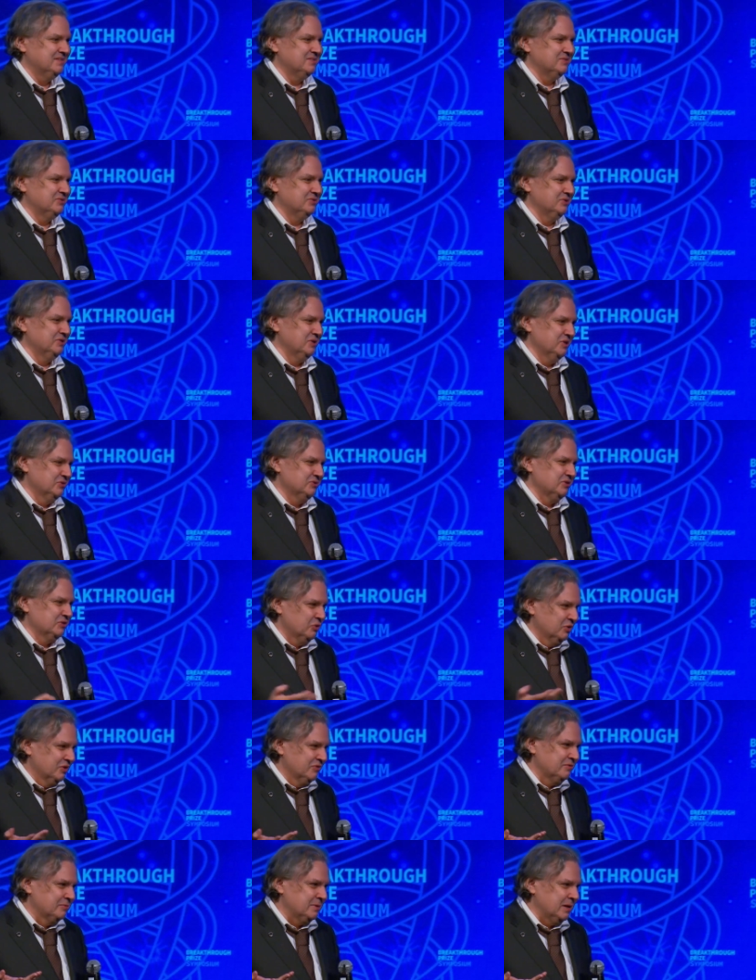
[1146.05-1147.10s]
Do you know that
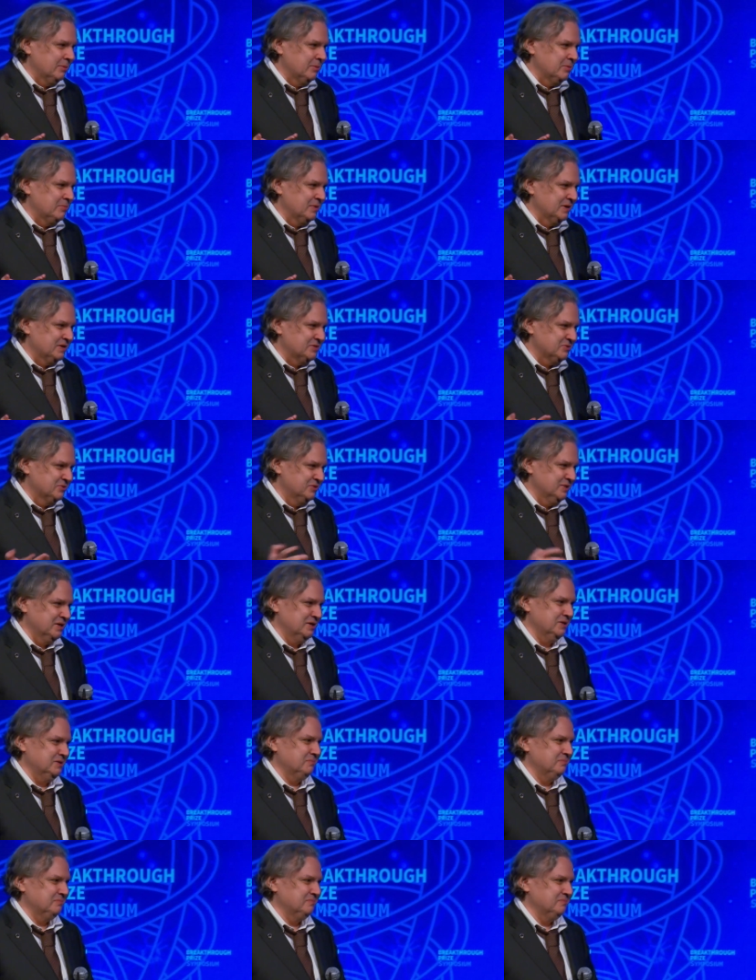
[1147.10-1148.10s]
all of them come in pairs or not?